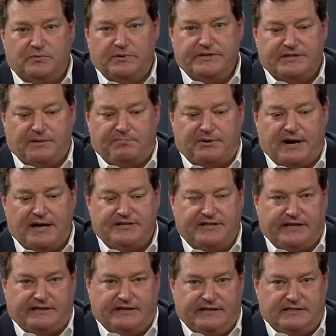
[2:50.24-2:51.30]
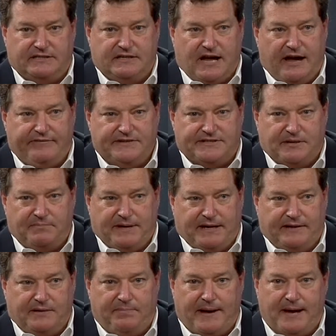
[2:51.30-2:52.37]
was a project that's obviously been
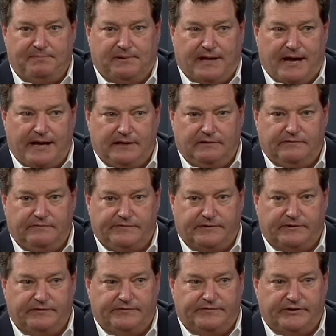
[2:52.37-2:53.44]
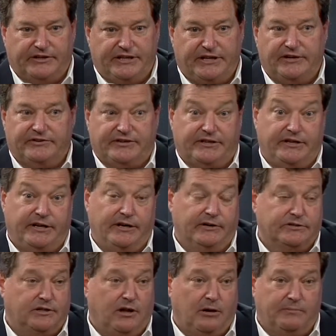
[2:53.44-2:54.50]
in the pipeline for, for years and
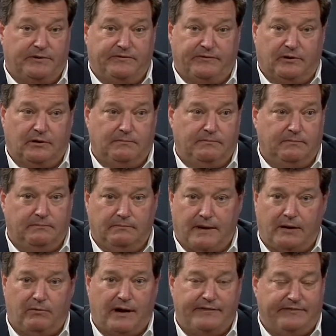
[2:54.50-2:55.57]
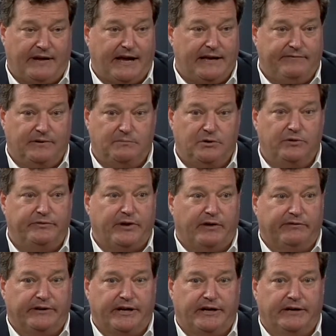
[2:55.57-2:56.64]
years, long before my wife and I even moved
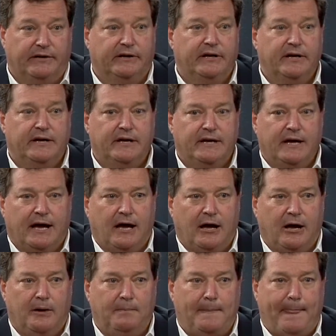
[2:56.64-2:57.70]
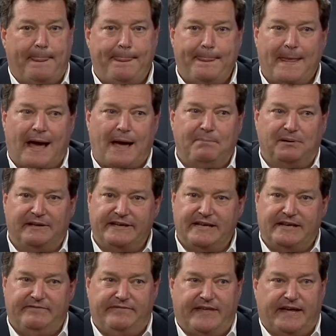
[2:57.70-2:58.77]
over here. Um, I
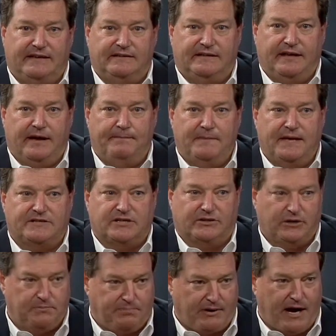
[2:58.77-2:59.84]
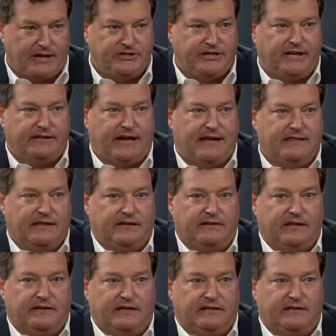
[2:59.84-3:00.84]
believe that um, it's a good project. I think that the